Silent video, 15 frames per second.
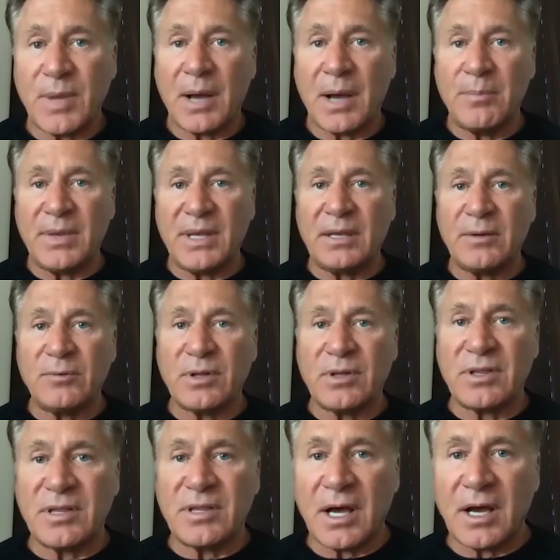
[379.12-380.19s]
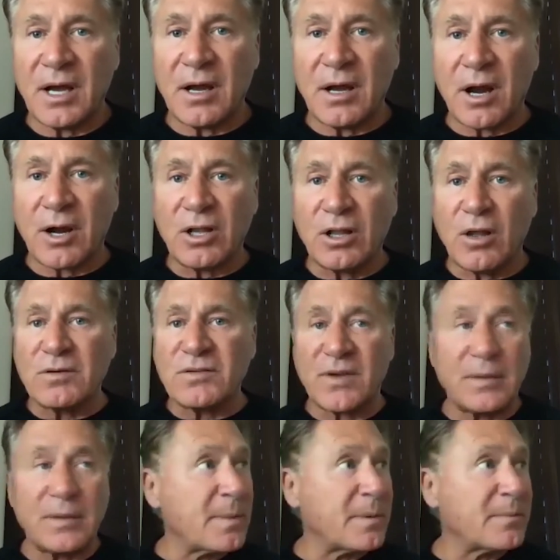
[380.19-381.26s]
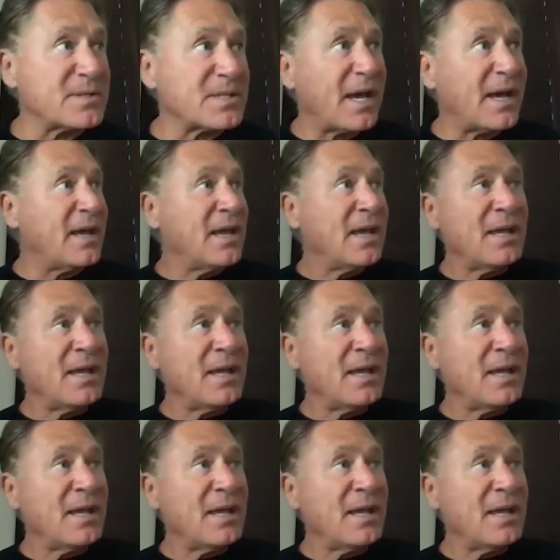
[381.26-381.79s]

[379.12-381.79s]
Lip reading: being with our close family members, I